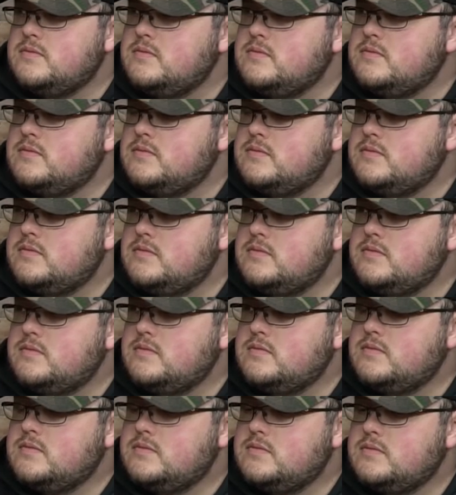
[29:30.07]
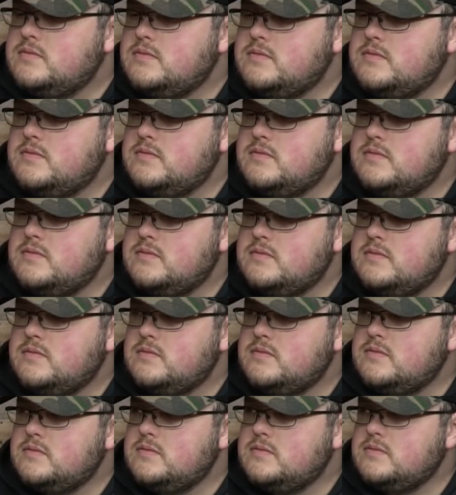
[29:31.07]

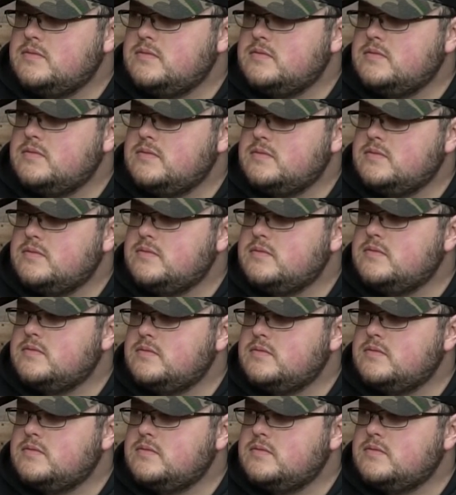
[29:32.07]
This person isn't speaking.